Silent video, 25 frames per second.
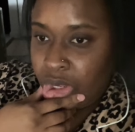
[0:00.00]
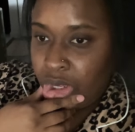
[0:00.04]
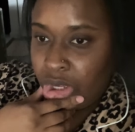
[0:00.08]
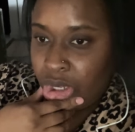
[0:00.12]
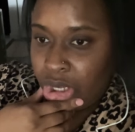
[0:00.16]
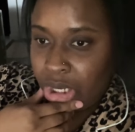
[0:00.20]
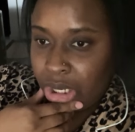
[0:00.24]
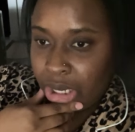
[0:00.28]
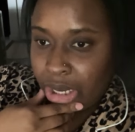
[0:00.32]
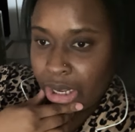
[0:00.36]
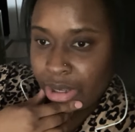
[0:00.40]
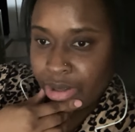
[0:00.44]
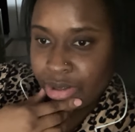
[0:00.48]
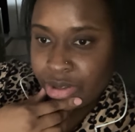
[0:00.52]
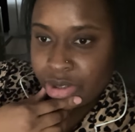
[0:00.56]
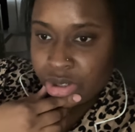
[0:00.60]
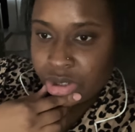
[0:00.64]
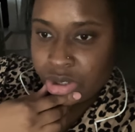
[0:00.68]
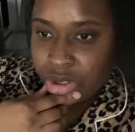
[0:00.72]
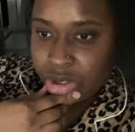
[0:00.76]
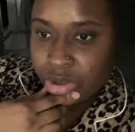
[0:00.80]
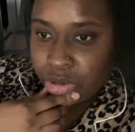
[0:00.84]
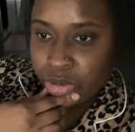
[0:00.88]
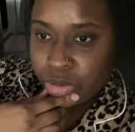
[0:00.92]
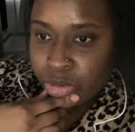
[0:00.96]

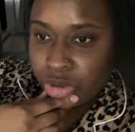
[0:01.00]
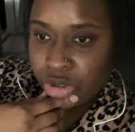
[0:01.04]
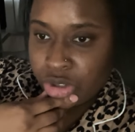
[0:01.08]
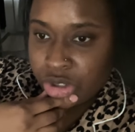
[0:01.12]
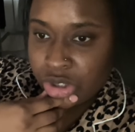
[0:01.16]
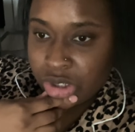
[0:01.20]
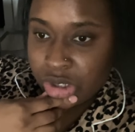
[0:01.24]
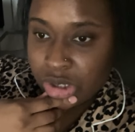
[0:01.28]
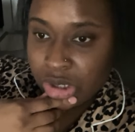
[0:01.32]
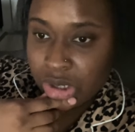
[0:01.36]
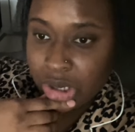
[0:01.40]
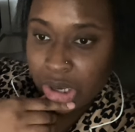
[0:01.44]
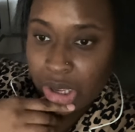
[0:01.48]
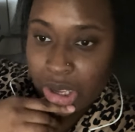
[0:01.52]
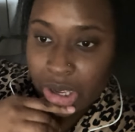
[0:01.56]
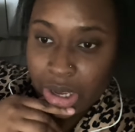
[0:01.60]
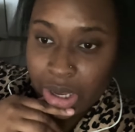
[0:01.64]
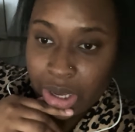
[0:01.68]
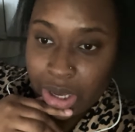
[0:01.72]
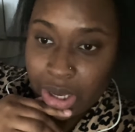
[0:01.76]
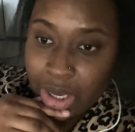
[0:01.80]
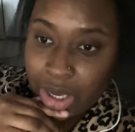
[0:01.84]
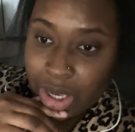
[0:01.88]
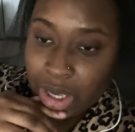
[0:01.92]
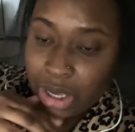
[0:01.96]
classical music
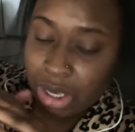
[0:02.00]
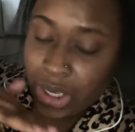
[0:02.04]
like